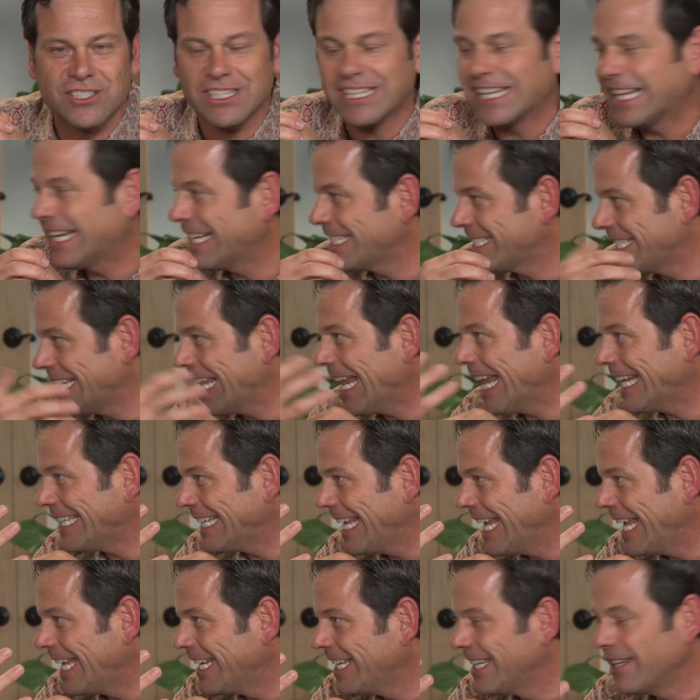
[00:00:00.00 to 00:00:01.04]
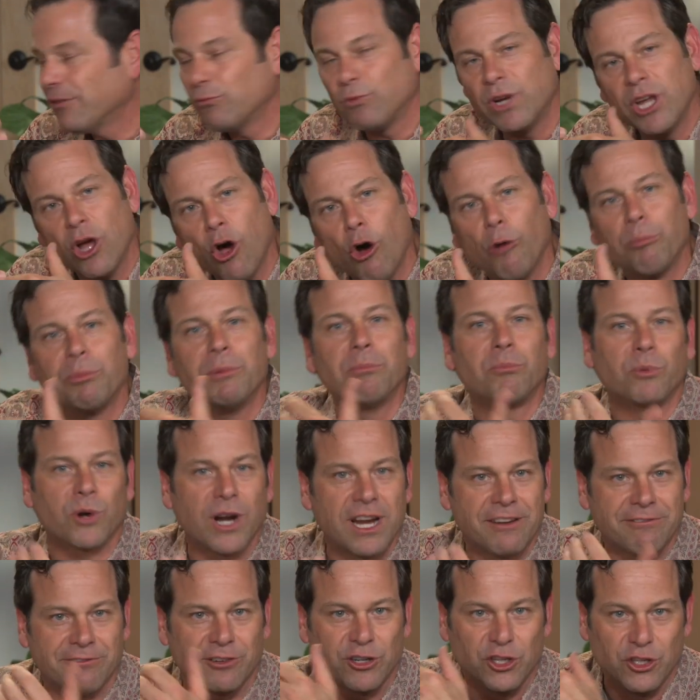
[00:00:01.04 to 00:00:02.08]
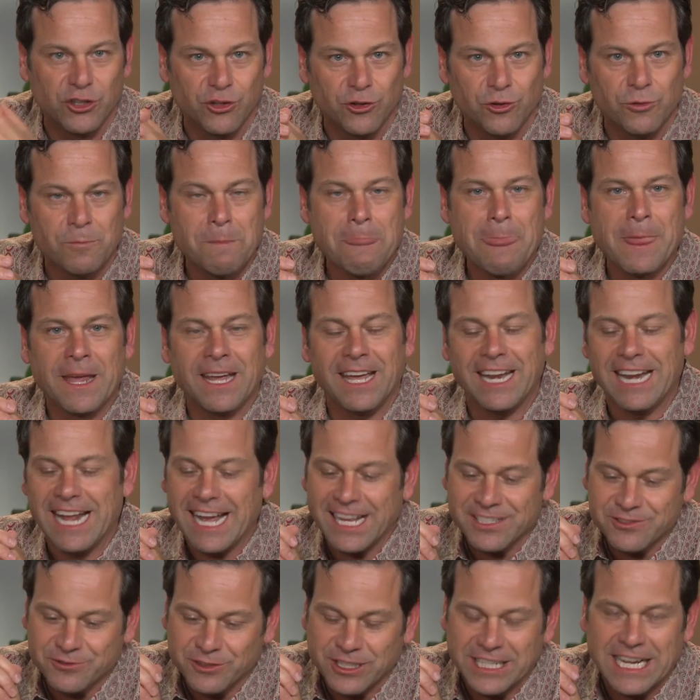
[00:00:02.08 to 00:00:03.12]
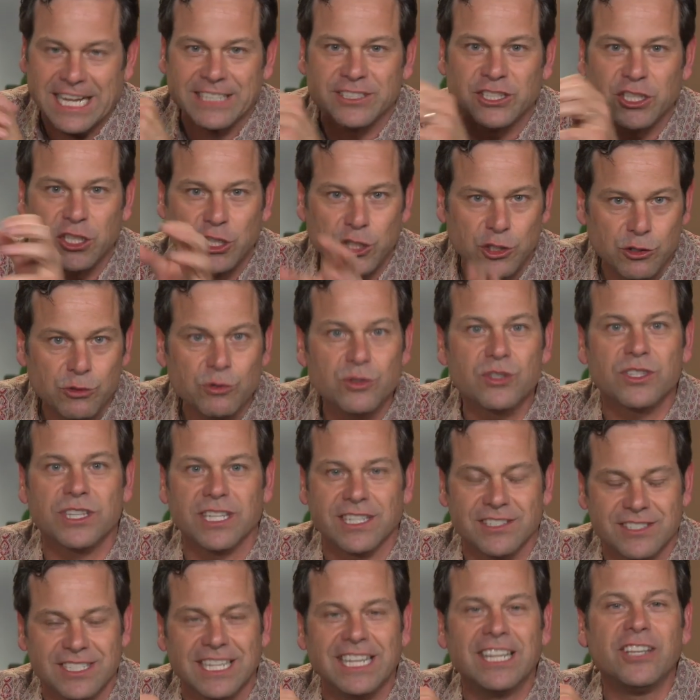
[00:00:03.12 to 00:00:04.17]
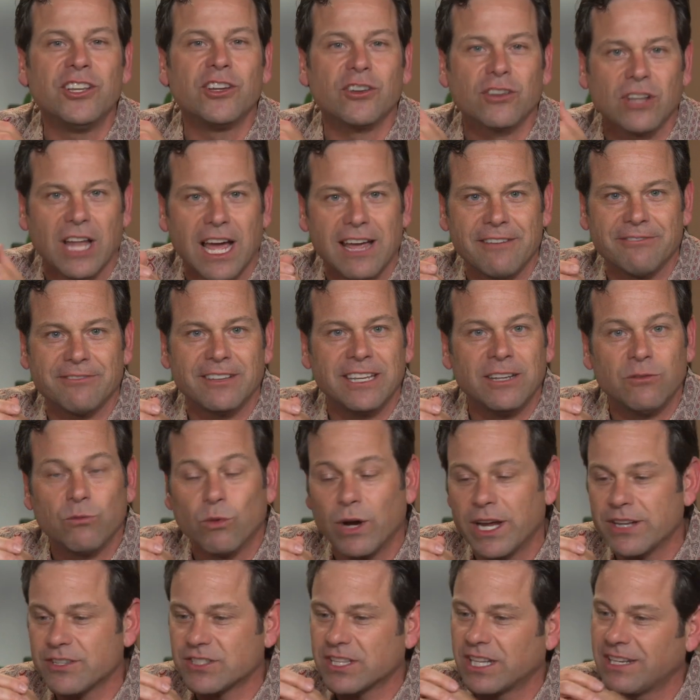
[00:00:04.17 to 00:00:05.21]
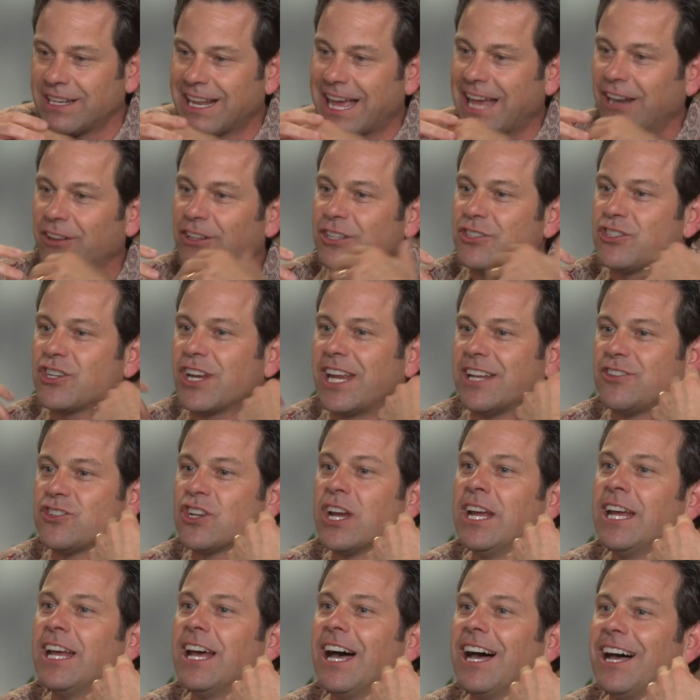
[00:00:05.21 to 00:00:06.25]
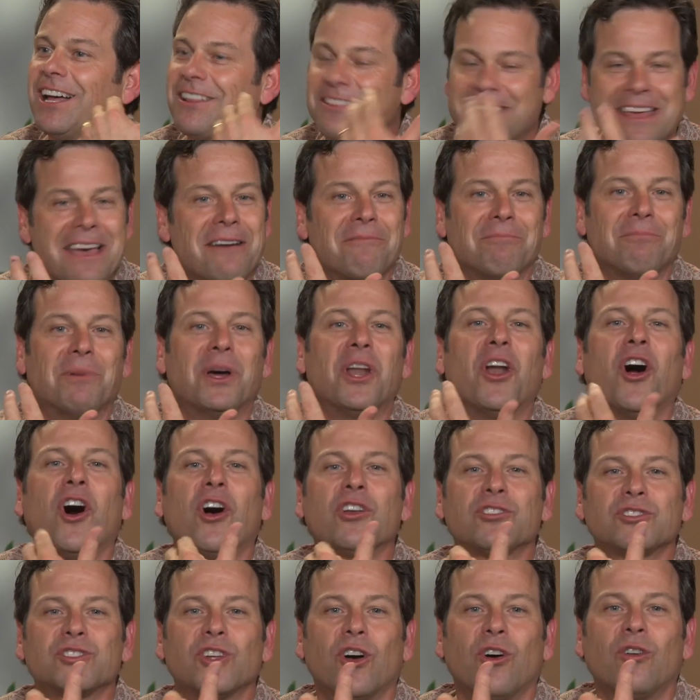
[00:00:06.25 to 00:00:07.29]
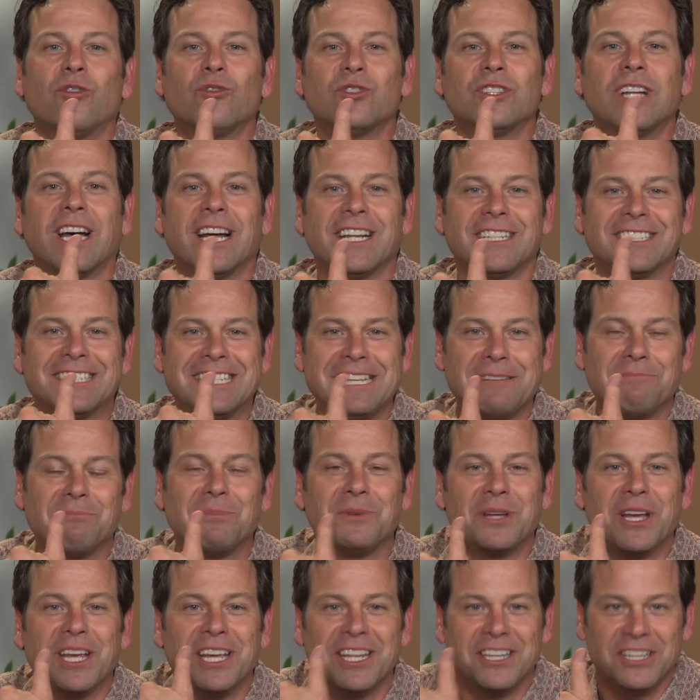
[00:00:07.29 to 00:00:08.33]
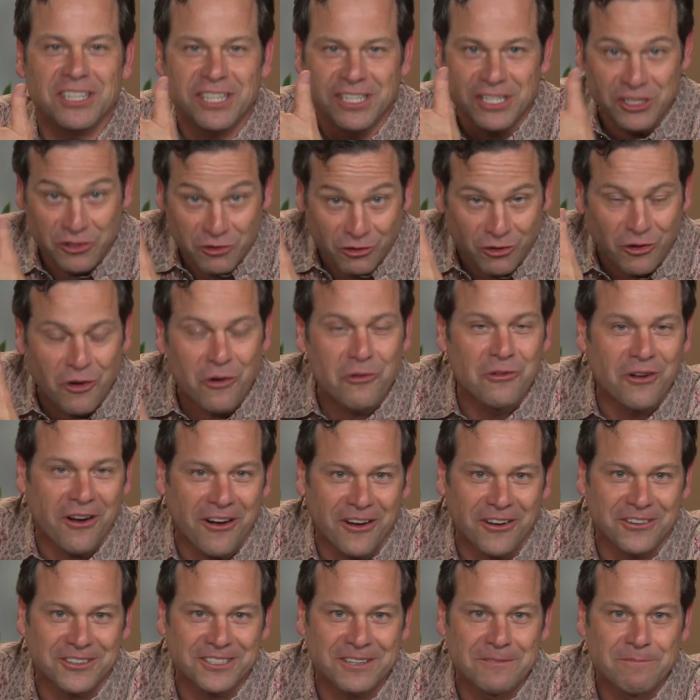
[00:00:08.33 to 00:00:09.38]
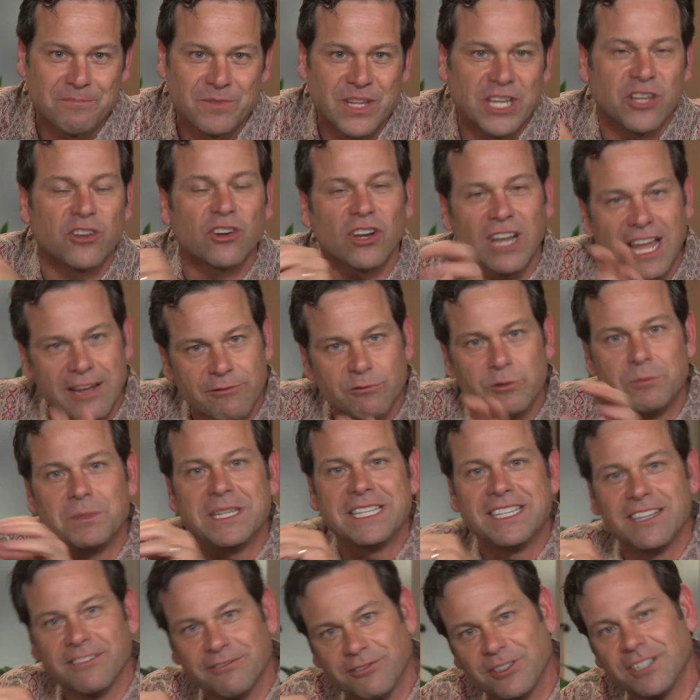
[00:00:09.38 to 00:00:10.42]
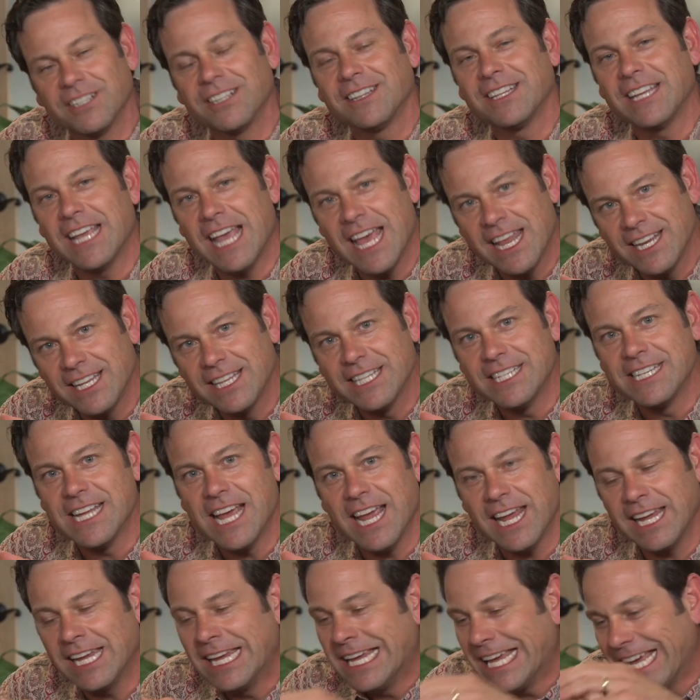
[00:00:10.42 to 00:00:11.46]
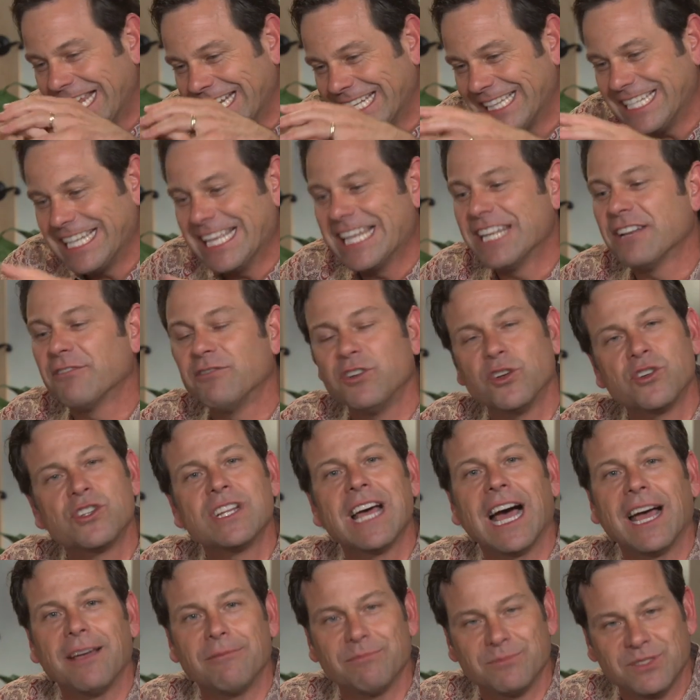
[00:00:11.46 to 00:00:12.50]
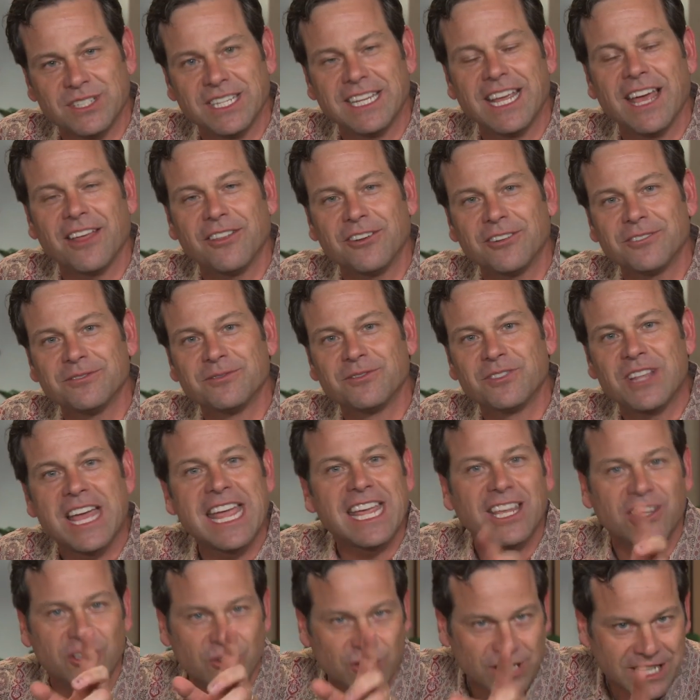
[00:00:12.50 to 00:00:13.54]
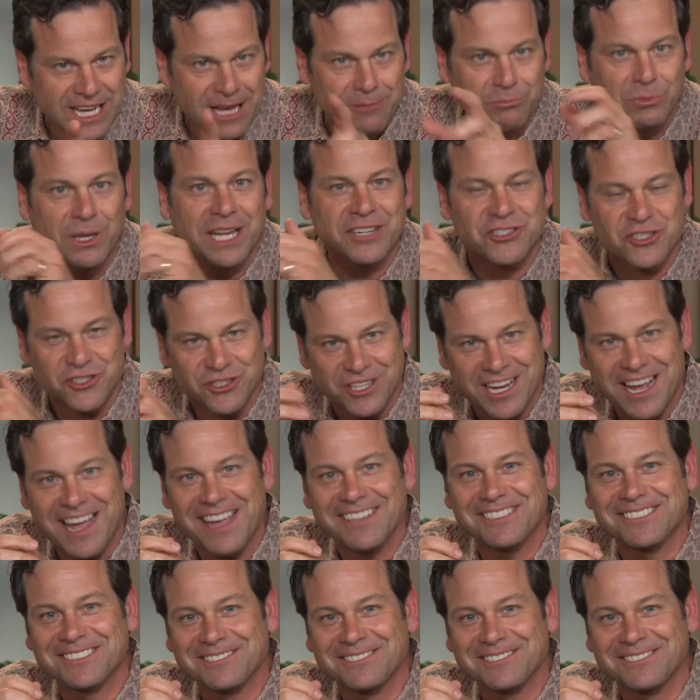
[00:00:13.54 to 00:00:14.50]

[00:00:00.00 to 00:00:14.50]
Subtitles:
And it's that end that we hope and pray for you and ask for God to use this in your life in ways that not only change them, but also deep in your own heart, that your life would be different at the end of the day and at the end of your time together. Thank you, and God bless you guys.